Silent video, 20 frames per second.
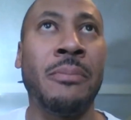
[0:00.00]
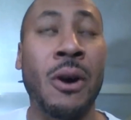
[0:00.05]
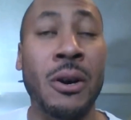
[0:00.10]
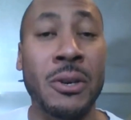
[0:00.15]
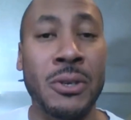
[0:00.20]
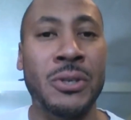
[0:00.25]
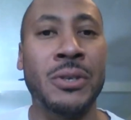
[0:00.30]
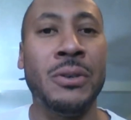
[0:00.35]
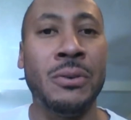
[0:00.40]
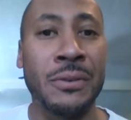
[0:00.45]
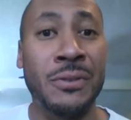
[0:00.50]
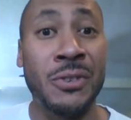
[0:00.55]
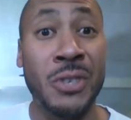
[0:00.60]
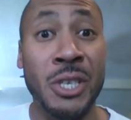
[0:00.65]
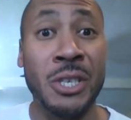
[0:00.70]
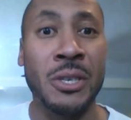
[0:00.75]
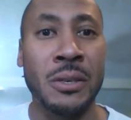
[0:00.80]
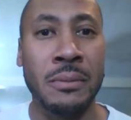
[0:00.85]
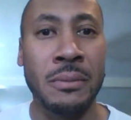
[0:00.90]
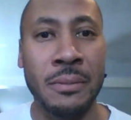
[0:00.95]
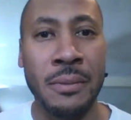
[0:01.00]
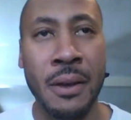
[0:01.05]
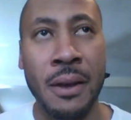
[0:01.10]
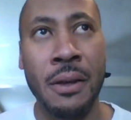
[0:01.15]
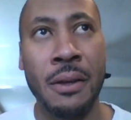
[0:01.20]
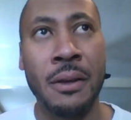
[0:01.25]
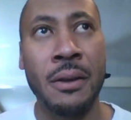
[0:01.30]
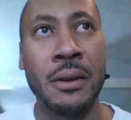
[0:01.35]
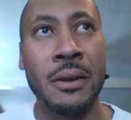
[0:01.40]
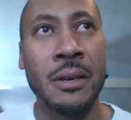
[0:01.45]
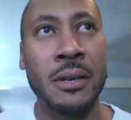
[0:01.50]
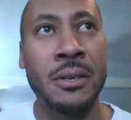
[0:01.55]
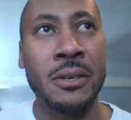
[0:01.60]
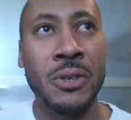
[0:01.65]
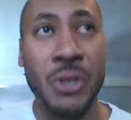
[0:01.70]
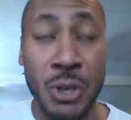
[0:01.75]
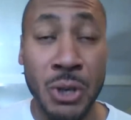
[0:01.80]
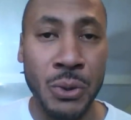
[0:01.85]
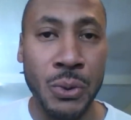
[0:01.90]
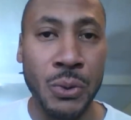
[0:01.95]
part two of season
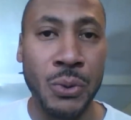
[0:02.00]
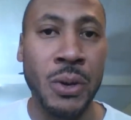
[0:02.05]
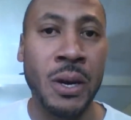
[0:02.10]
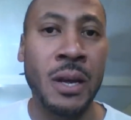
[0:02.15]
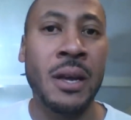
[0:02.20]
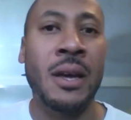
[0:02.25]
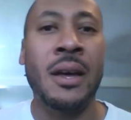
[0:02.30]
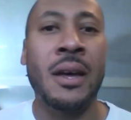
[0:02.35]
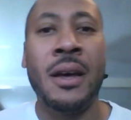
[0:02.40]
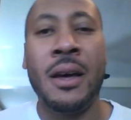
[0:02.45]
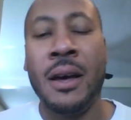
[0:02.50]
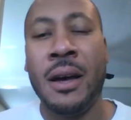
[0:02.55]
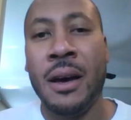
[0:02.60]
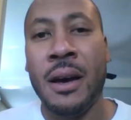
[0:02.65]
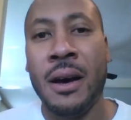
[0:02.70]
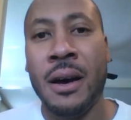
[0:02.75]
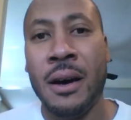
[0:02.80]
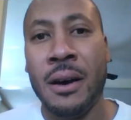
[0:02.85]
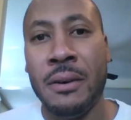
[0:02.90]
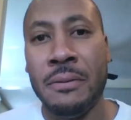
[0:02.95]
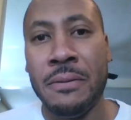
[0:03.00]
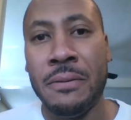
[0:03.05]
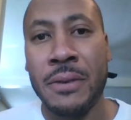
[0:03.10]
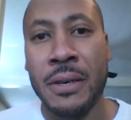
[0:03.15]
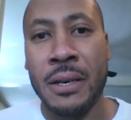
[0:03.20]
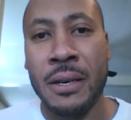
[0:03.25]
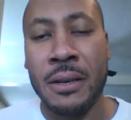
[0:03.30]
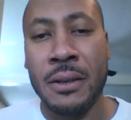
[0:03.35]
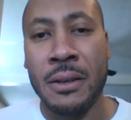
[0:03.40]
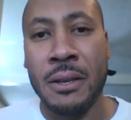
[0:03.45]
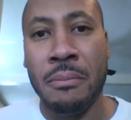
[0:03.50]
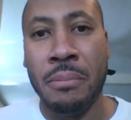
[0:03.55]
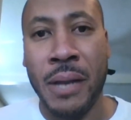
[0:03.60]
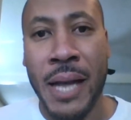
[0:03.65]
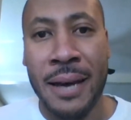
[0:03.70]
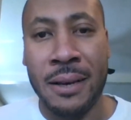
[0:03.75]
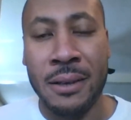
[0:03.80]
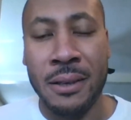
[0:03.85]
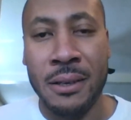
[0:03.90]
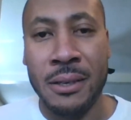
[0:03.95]
two of The
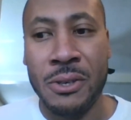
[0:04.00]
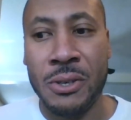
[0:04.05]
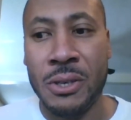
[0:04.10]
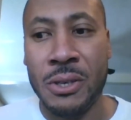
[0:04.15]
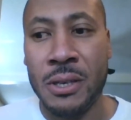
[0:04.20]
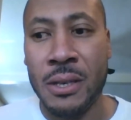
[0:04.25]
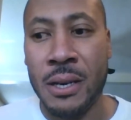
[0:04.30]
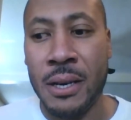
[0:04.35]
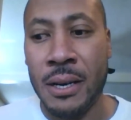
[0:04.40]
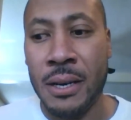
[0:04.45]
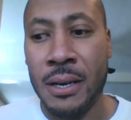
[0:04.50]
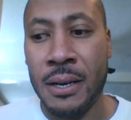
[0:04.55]
Blacklist,